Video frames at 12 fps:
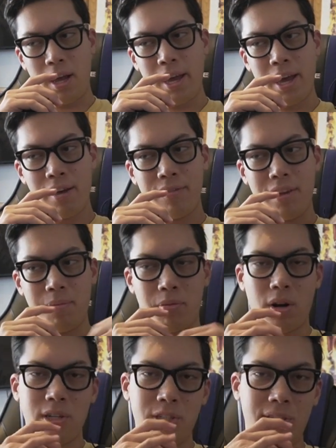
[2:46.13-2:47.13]
I have a
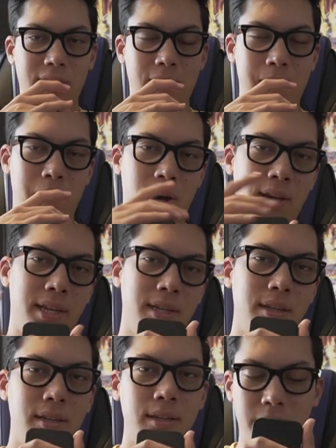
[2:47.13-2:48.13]
project in
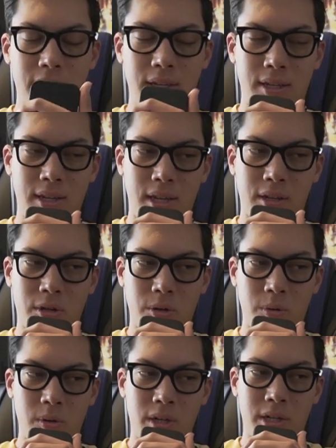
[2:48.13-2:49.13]
mind. Me and a
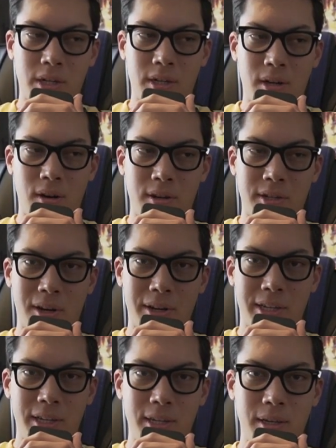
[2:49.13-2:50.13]
coworker are
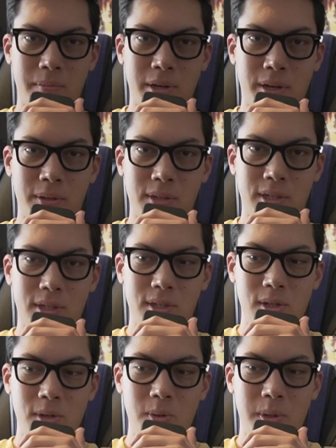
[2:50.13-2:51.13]
talking about
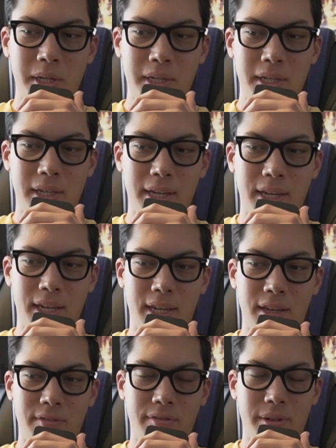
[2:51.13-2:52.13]
doing
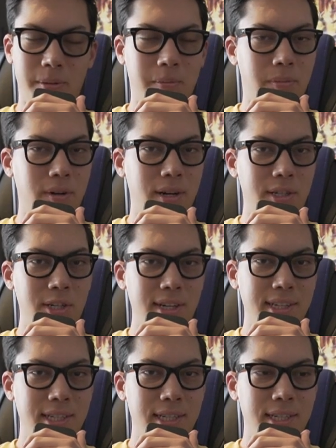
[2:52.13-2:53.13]
a film
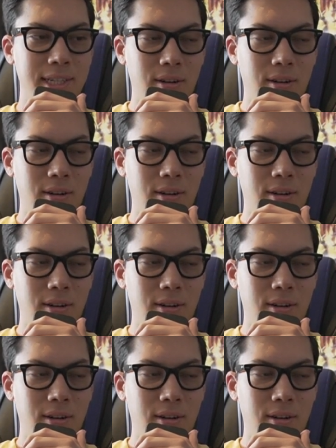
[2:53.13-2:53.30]
project.